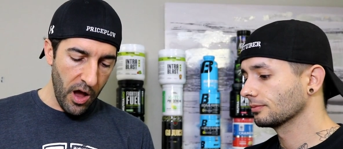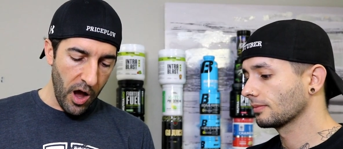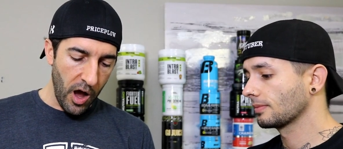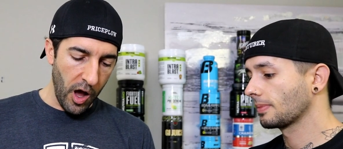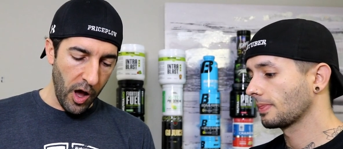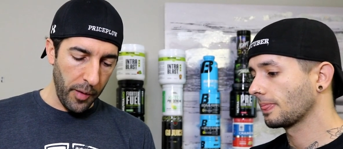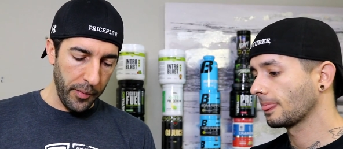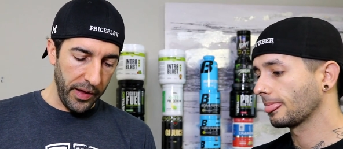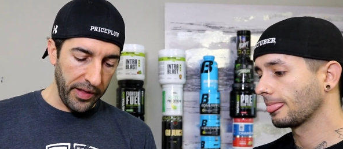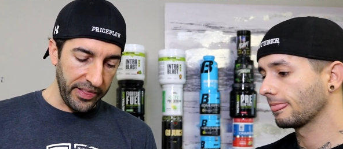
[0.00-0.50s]

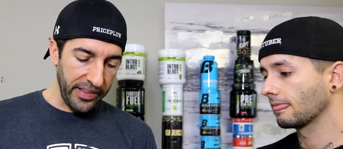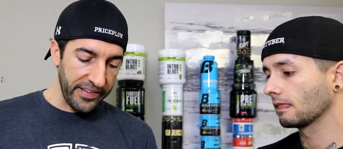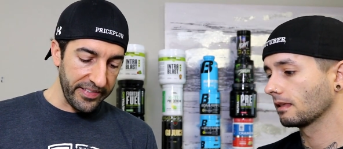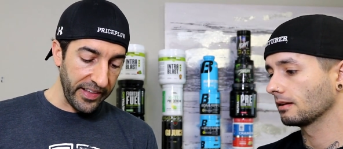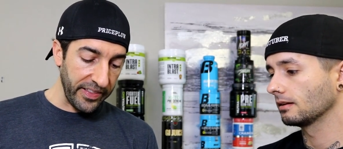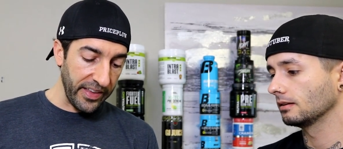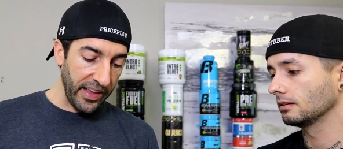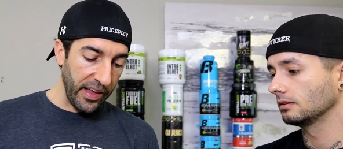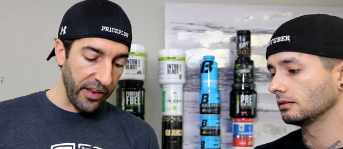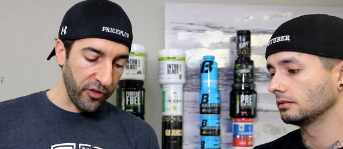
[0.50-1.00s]
Speaker 1: uh, at
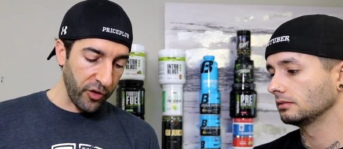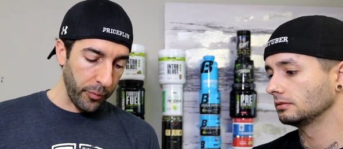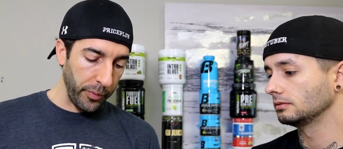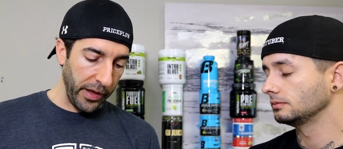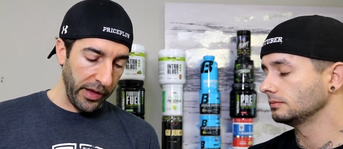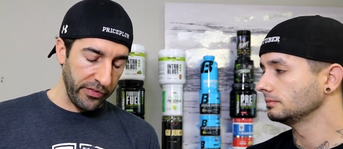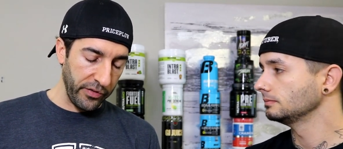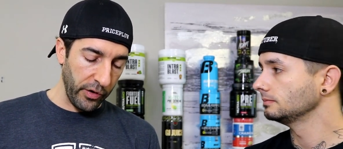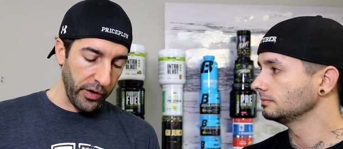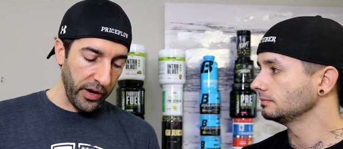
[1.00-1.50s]
least on the
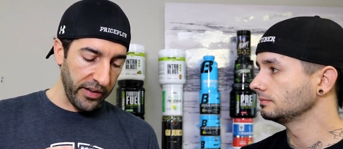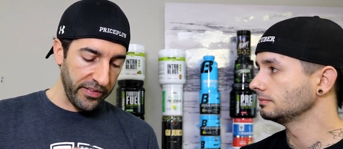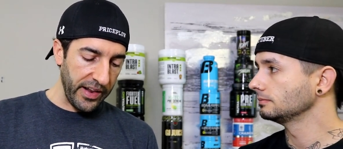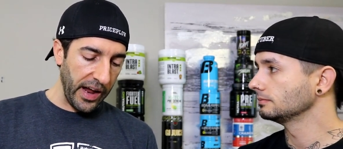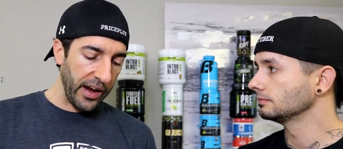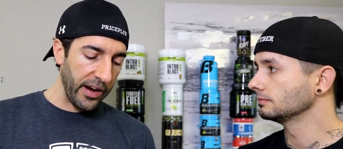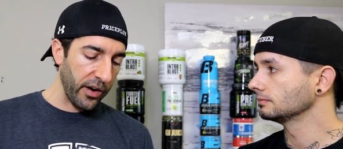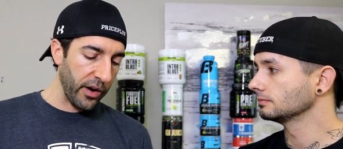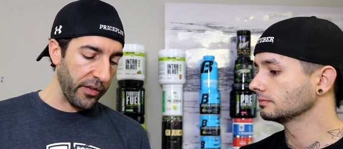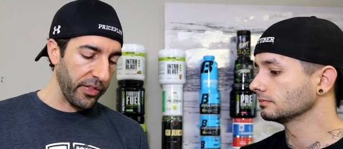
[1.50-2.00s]
intrablast. Okay, it's
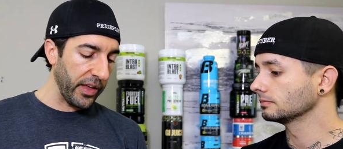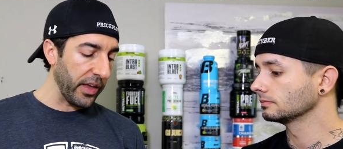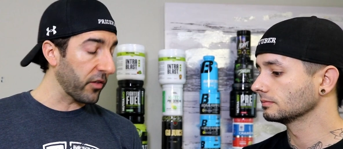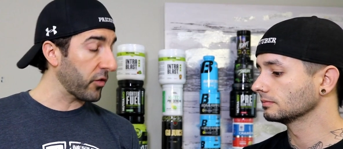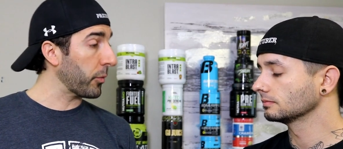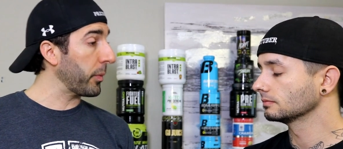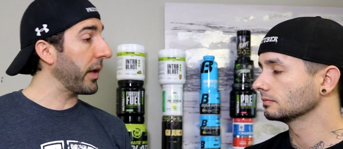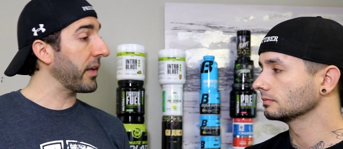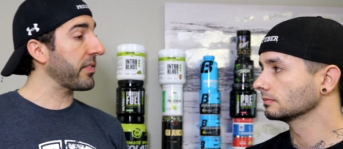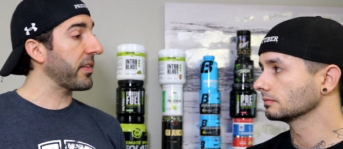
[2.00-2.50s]
not here. On the
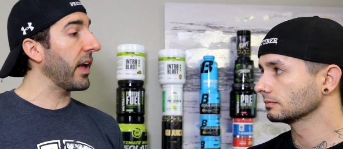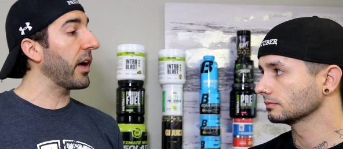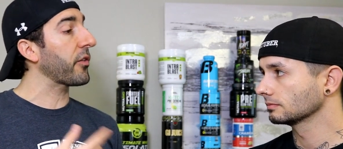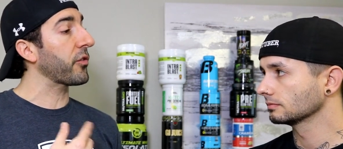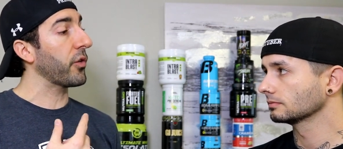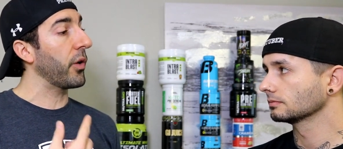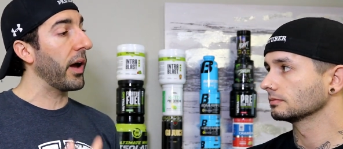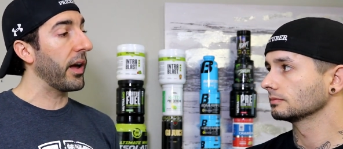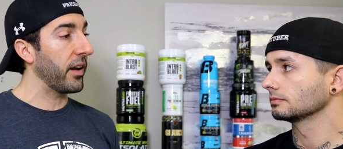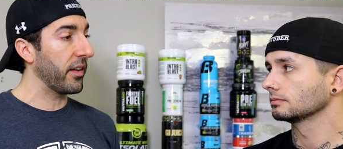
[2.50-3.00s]
intrablast, they
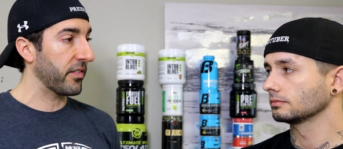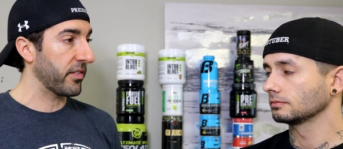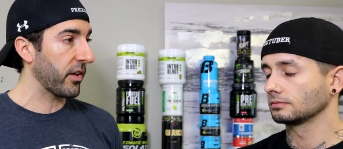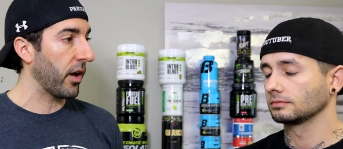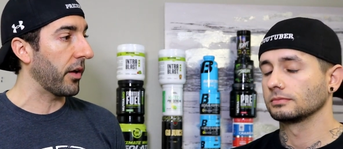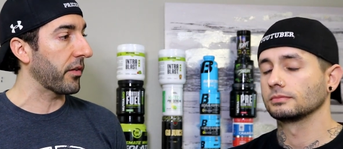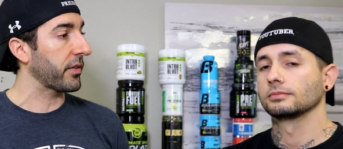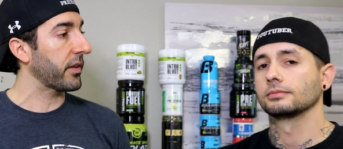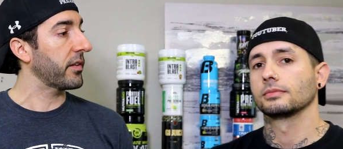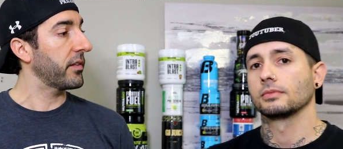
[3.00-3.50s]
also added
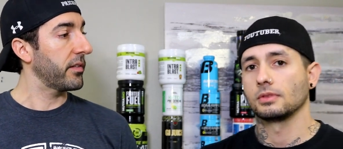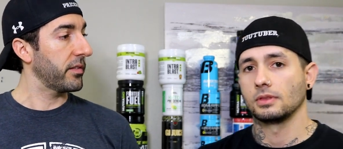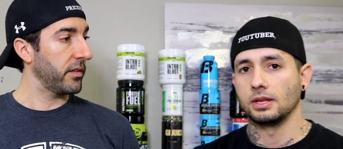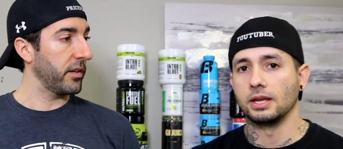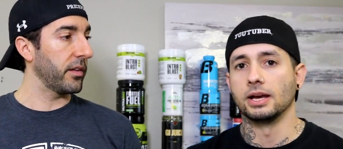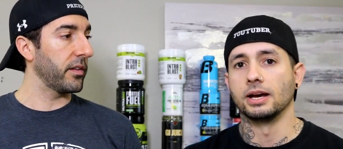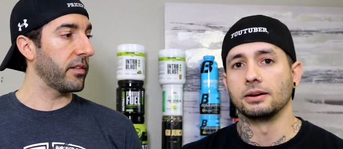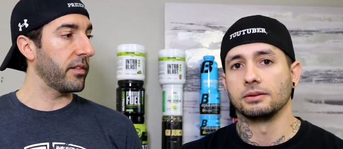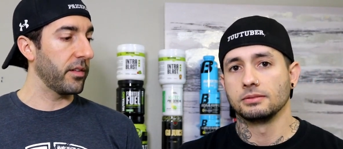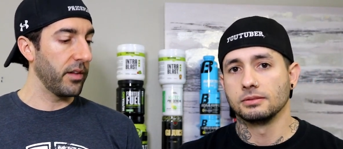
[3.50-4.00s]
salt.
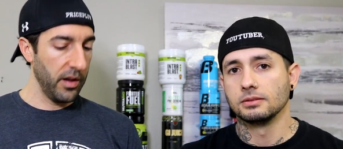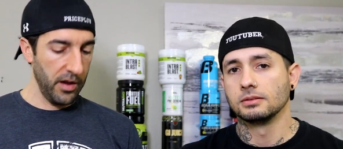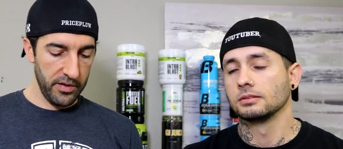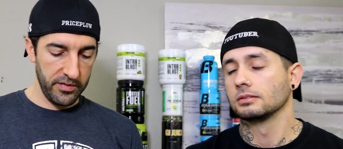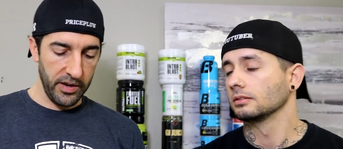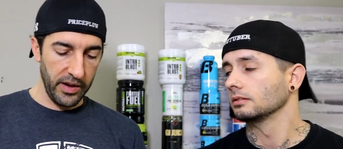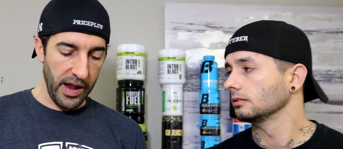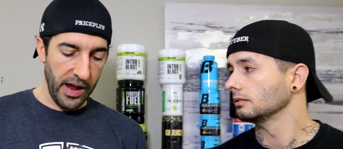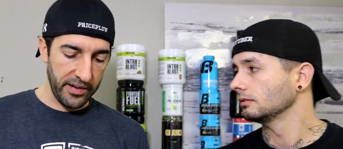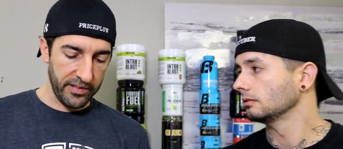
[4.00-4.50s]
To, yeah.
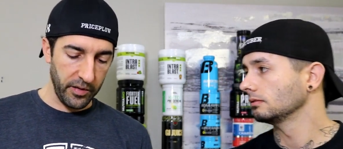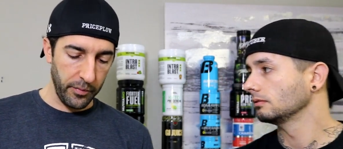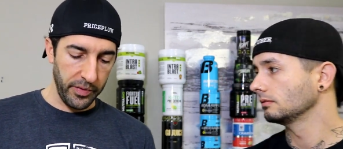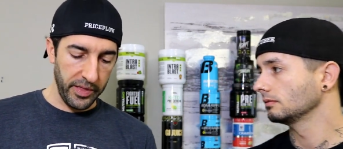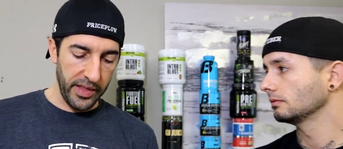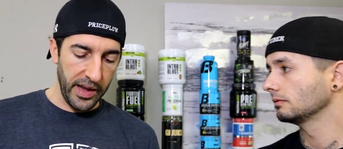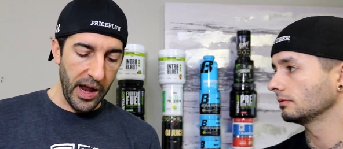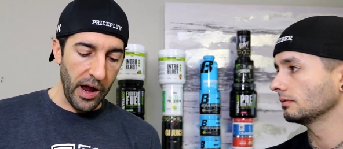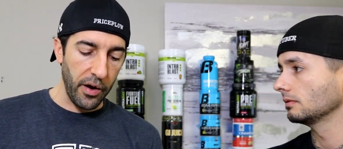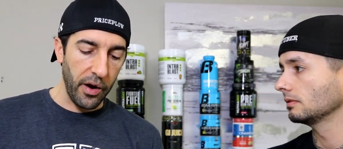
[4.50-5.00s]
To knock some
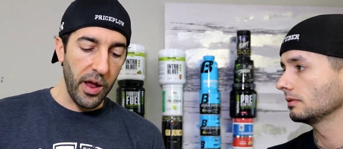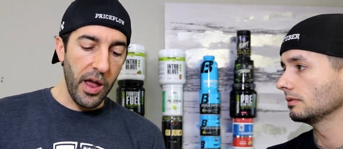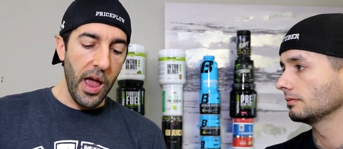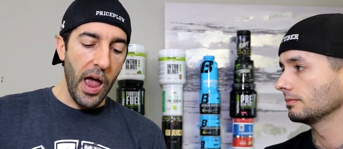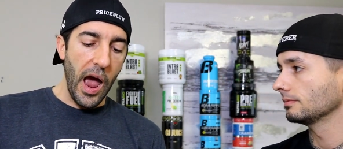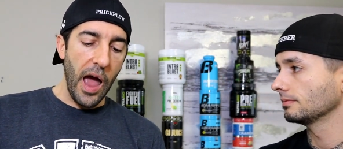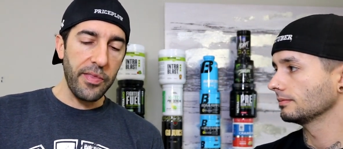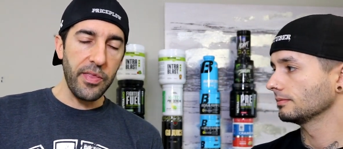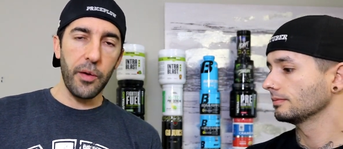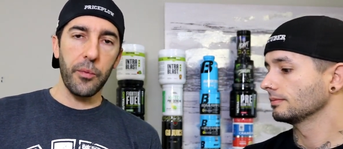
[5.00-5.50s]
of that out,
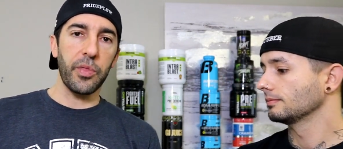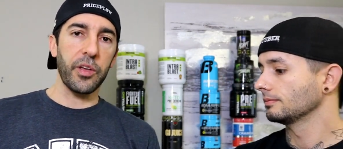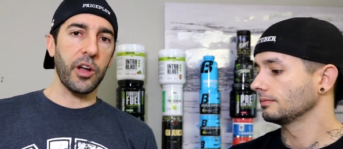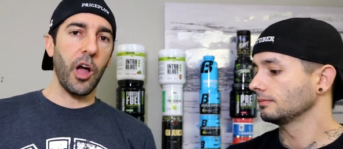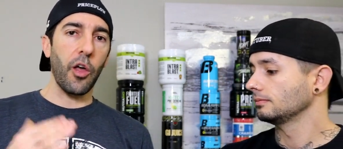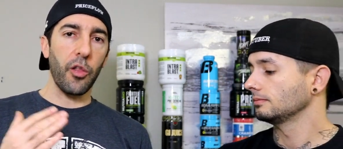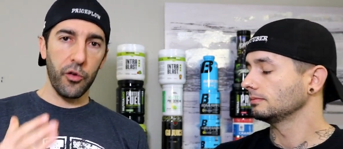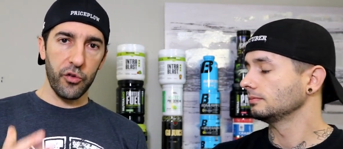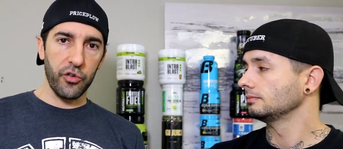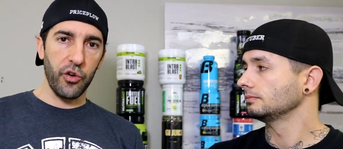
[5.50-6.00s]
and then the
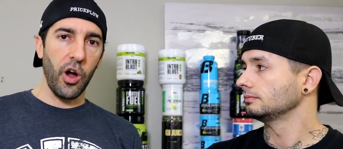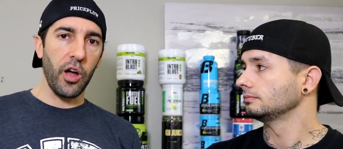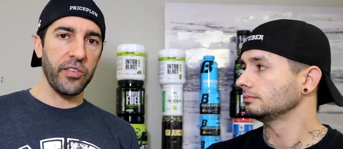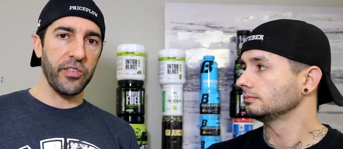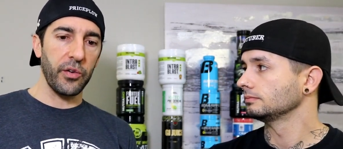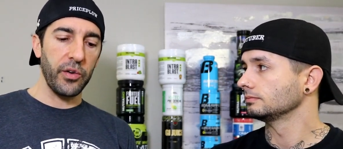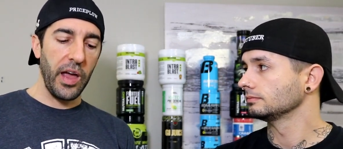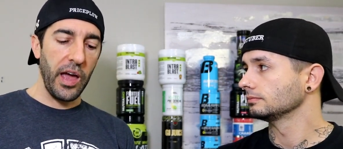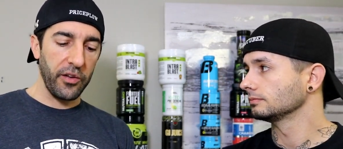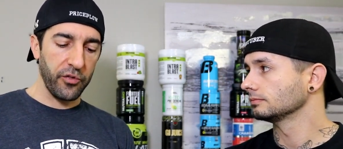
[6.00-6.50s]
colors are
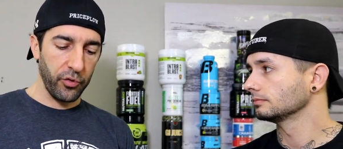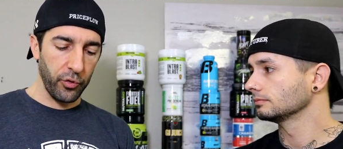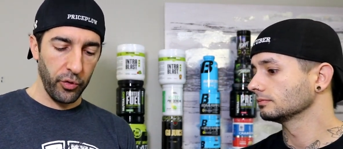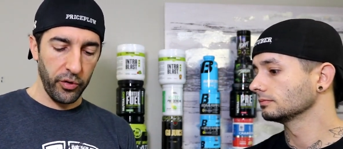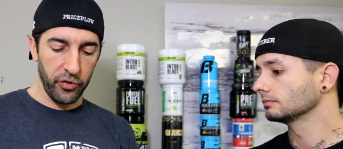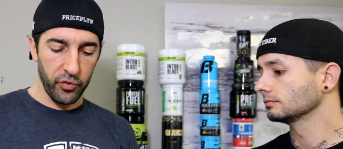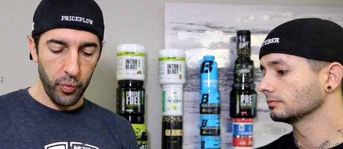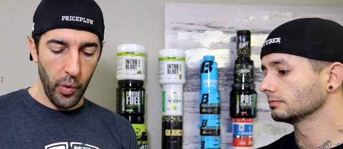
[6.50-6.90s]
also natural as